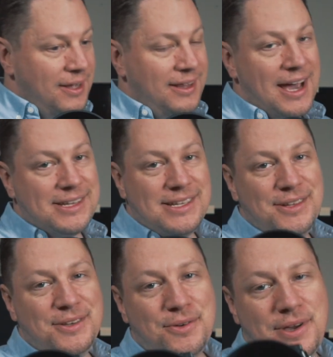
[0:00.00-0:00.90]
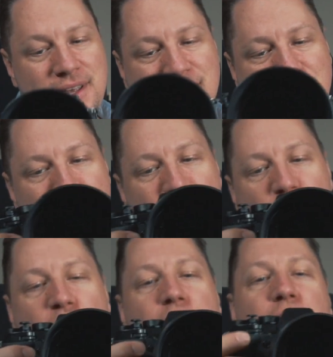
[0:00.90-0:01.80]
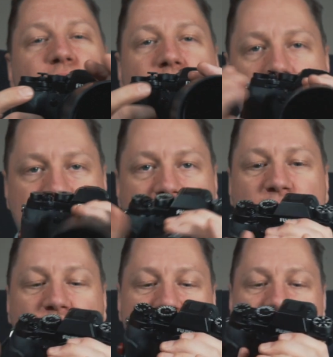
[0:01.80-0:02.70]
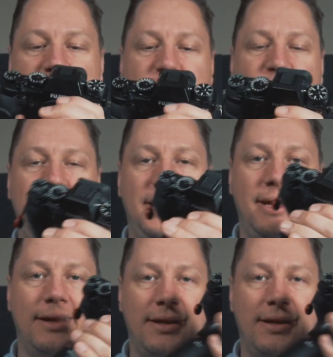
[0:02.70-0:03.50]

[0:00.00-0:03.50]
the X-T2 is the more logical choice if you need